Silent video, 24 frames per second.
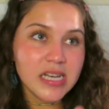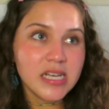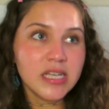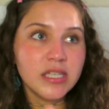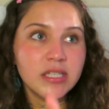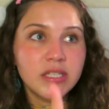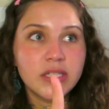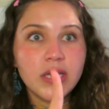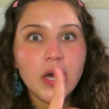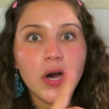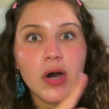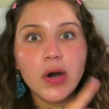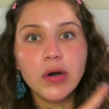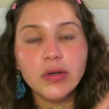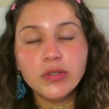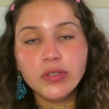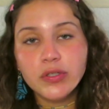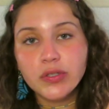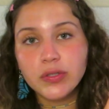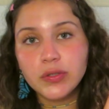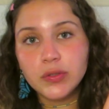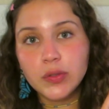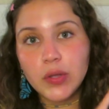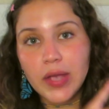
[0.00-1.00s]
So
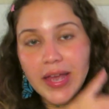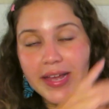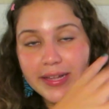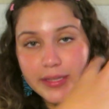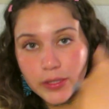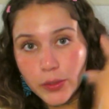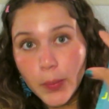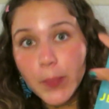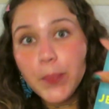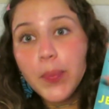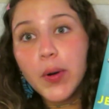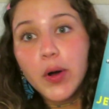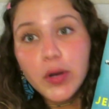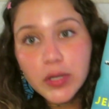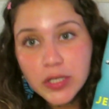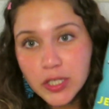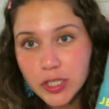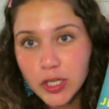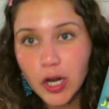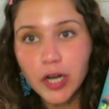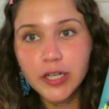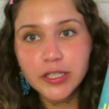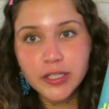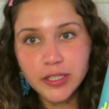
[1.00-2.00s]
the book
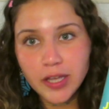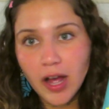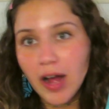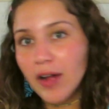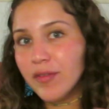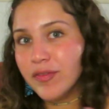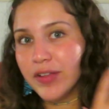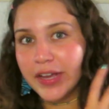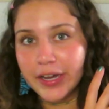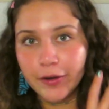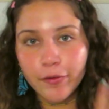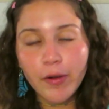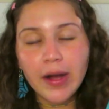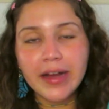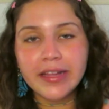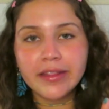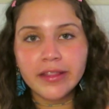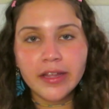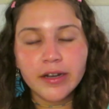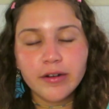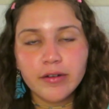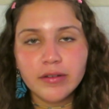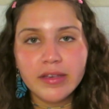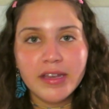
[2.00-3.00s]
starts off like quite
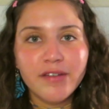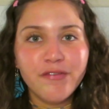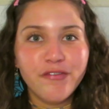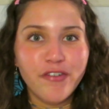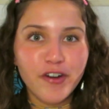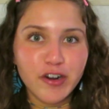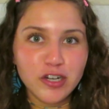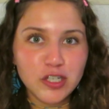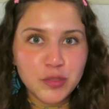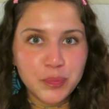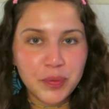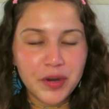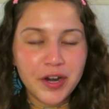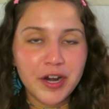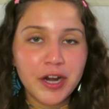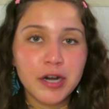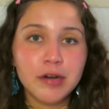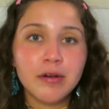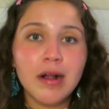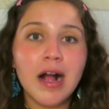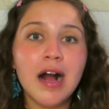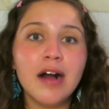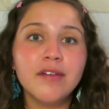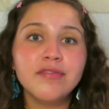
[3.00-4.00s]
literally first
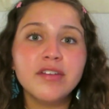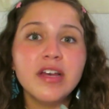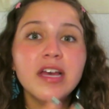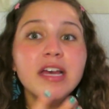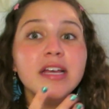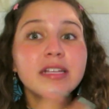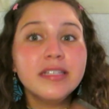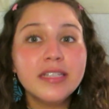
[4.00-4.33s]
paragraph